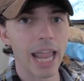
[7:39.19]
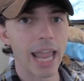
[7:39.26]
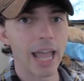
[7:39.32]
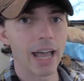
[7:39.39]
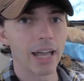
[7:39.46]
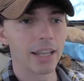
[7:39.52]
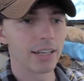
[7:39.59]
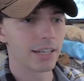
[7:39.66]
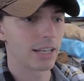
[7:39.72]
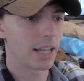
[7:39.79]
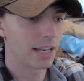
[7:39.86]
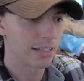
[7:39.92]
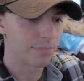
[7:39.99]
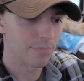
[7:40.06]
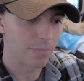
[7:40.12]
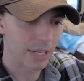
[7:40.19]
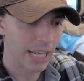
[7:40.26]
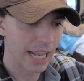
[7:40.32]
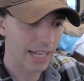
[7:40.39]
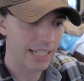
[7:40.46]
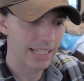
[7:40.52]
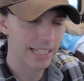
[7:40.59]
and it
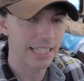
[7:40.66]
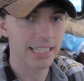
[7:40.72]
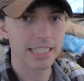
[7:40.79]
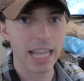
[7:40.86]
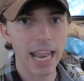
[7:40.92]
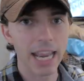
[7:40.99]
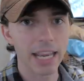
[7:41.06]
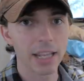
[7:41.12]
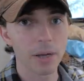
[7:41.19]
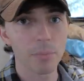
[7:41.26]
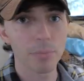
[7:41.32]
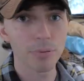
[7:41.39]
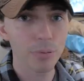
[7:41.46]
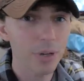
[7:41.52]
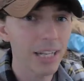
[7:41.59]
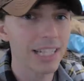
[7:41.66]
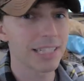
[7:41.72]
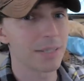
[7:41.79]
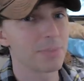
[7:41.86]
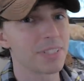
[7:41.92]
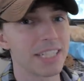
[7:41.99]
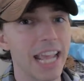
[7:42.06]
began to sink pretty
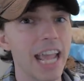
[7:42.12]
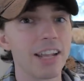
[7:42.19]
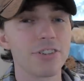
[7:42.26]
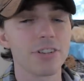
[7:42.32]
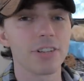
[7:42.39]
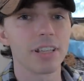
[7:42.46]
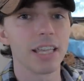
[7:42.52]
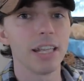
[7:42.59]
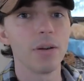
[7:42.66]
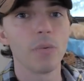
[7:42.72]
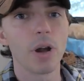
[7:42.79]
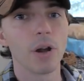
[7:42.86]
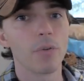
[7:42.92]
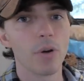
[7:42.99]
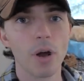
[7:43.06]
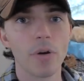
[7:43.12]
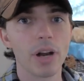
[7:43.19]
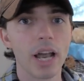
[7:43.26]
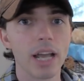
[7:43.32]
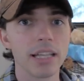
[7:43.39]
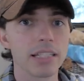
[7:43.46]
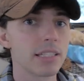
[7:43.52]
substantially where Ro
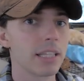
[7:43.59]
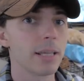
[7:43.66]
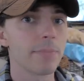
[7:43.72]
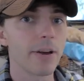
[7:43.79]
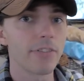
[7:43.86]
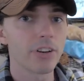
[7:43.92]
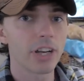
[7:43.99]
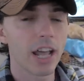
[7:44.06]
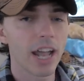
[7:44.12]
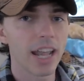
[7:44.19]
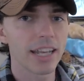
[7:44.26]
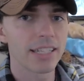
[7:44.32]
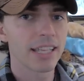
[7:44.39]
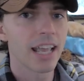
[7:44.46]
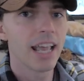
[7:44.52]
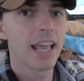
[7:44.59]
and I sleep every night.